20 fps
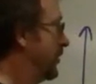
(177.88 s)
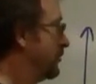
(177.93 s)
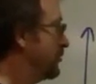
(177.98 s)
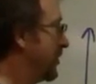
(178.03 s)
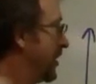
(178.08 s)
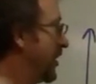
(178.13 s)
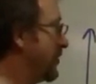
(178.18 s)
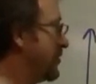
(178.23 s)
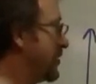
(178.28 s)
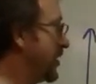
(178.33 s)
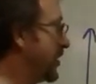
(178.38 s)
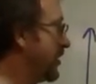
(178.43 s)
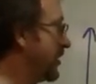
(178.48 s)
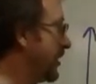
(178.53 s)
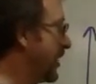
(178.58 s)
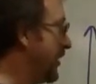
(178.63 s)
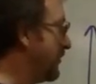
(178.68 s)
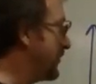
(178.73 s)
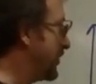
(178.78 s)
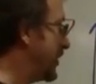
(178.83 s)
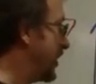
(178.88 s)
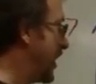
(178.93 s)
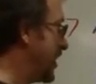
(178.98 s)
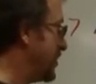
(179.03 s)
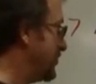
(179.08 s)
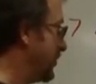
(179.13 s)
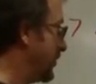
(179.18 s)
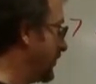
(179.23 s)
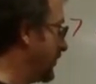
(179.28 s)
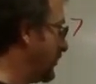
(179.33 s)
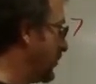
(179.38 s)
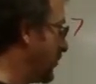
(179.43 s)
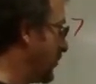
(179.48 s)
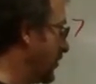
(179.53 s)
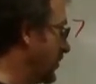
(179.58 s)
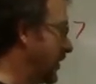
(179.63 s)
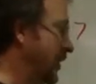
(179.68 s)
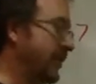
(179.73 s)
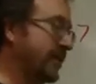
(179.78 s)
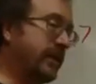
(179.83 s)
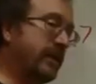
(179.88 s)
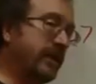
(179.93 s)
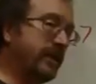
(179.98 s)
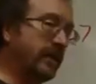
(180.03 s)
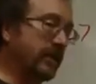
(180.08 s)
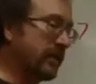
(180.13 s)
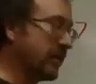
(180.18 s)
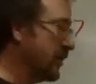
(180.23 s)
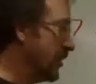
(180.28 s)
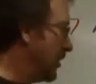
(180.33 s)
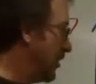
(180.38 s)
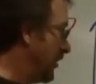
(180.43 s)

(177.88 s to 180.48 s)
Bring everything on the left of the decimal, the 4 down here.